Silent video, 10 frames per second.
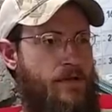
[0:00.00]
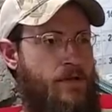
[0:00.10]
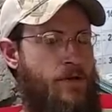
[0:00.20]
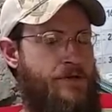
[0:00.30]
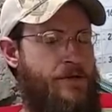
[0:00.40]

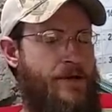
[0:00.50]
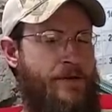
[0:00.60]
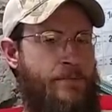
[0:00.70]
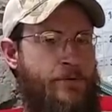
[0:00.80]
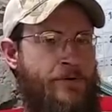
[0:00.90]
Always trying to
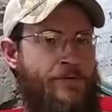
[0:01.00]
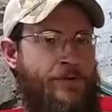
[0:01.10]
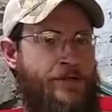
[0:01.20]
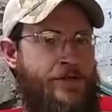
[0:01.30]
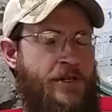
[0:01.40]
improve
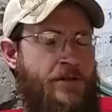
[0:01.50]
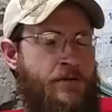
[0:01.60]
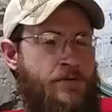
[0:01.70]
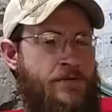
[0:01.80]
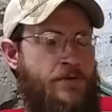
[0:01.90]
on the channel.